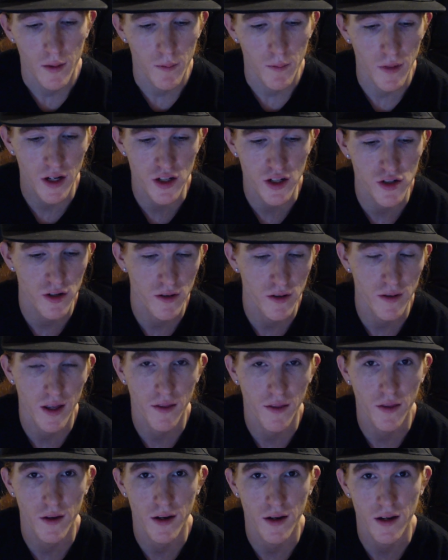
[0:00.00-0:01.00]
make sure
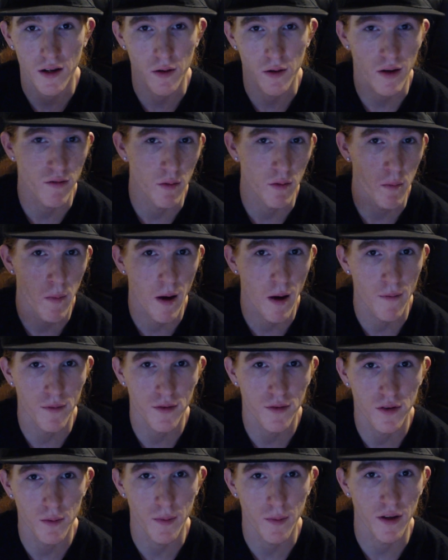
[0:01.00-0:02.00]
that you have a
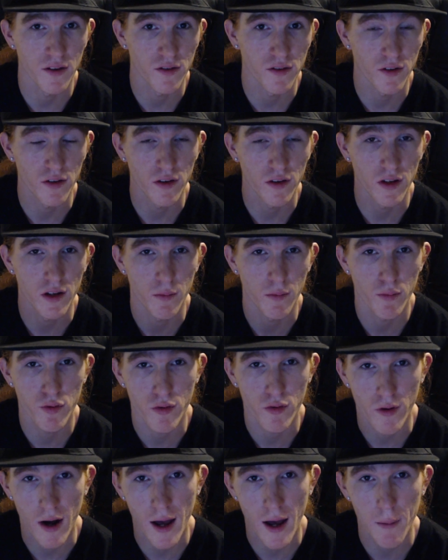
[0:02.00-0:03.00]
month to basically
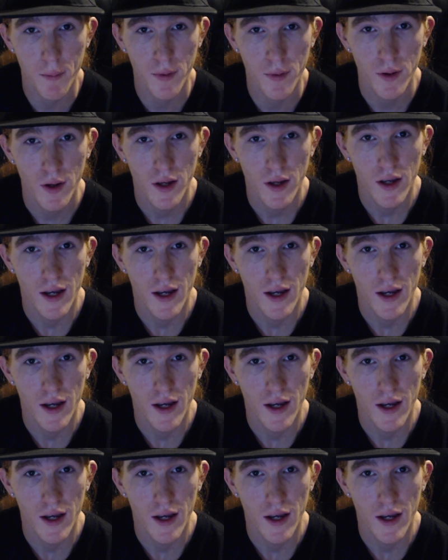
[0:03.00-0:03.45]
prep